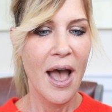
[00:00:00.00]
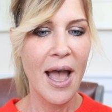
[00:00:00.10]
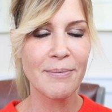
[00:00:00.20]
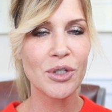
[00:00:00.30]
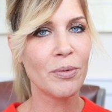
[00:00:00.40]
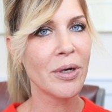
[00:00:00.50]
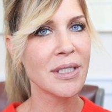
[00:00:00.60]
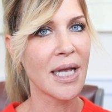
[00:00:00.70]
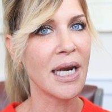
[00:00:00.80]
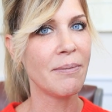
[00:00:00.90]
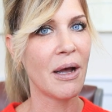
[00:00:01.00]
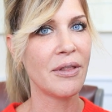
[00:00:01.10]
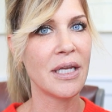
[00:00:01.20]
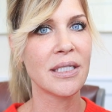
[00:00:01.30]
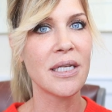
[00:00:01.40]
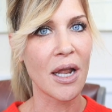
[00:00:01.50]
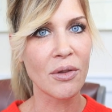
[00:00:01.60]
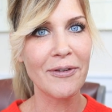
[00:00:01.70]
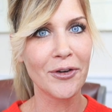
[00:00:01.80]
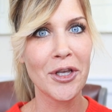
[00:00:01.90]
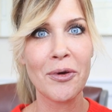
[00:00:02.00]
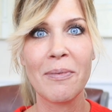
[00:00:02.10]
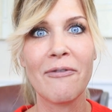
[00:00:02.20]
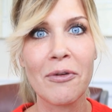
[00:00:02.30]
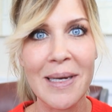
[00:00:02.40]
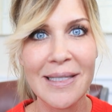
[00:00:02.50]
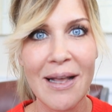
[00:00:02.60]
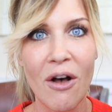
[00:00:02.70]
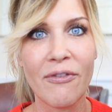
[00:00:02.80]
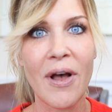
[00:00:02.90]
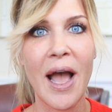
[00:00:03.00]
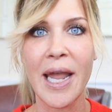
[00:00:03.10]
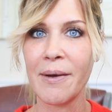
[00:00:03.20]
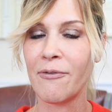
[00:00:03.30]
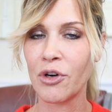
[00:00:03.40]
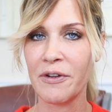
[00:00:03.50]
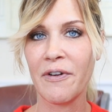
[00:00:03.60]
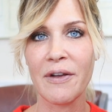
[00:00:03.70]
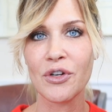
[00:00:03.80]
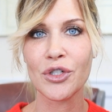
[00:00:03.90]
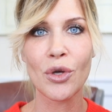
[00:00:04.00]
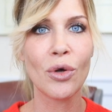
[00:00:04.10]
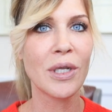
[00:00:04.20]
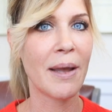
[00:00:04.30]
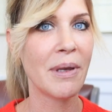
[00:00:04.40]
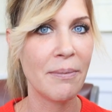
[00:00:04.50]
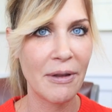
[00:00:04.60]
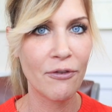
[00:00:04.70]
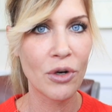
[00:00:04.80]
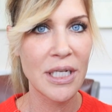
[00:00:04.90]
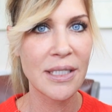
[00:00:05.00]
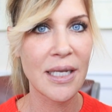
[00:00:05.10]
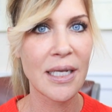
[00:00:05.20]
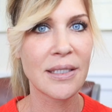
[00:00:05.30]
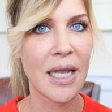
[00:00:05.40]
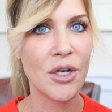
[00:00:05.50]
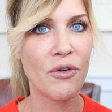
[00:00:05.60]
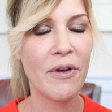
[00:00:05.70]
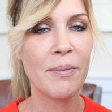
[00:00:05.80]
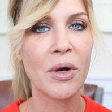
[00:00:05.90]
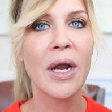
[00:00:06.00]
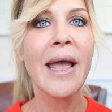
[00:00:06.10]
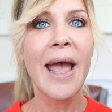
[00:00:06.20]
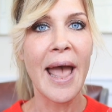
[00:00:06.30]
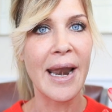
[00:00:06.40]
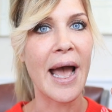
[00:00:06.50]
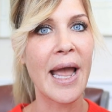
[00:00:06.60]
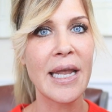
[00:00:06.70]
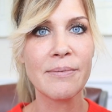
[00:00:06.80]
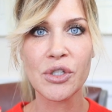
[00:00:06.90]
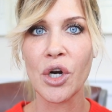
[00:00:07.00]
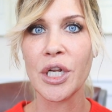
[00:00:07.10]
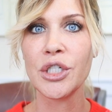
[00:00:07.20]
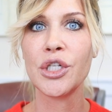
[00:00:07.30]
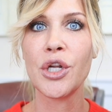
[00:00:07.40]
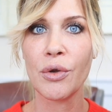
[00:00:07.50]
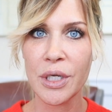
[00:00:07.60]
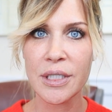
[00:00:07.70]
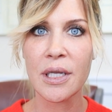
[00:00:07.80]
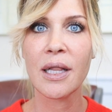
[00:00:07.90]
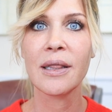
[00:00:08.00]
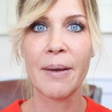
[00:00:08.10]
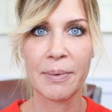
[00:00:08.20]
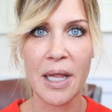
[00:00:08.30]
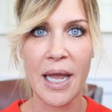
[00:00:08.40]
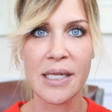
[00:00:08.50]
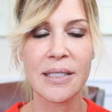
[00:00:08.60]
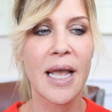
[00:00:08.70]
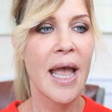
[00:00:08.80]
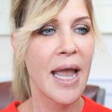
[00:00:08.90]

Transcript: I'm super excited about this, not only for you, but for myself. I am 45 years old. I'm going to be 46 in November, and I am starting to notice lip lines.